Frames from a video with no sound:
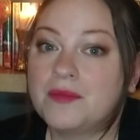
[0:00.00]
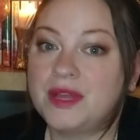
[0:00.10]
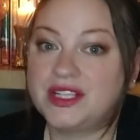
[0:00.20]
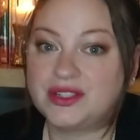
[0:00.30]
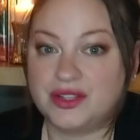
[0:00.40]

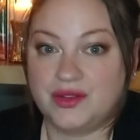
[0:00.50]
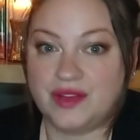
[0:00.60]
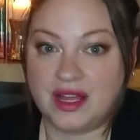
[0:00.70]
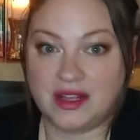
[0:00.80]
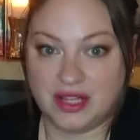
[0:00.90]
make sure you've
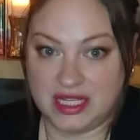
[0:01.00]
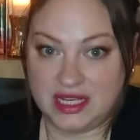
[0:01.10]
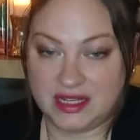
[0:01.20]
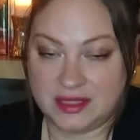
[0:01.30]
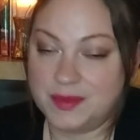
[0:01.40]
got
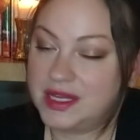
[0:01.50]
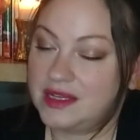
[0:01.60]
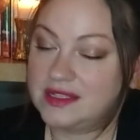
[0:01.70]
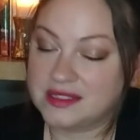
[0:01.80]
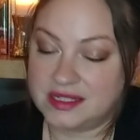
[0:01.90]
Kleenex,
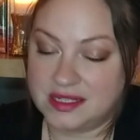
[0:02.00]
because